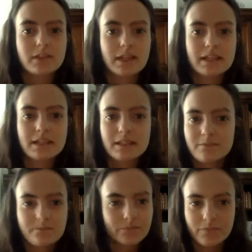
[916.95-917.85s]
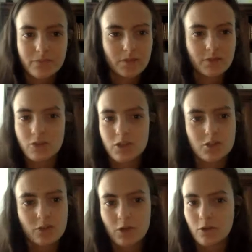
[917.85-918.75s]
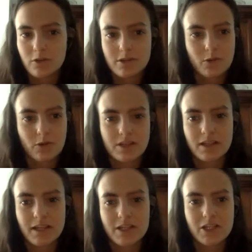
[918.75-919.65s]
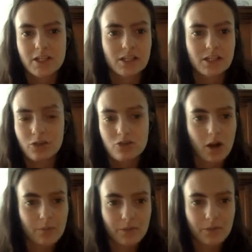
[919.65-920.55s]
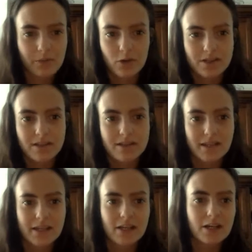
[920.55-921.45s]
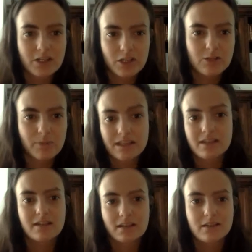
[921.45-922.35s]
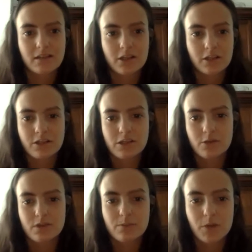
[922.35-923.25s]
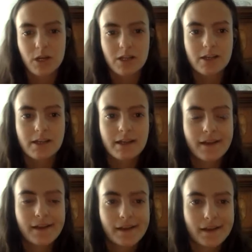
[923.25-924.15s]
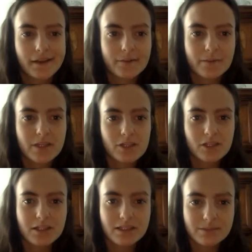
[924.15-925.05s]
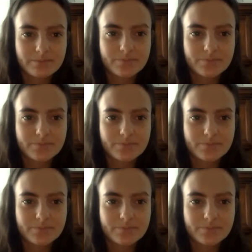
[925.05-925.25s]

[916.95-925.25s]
Like you just do the whole course selection. You can drop the courses later. It just basically secures you a spot in July.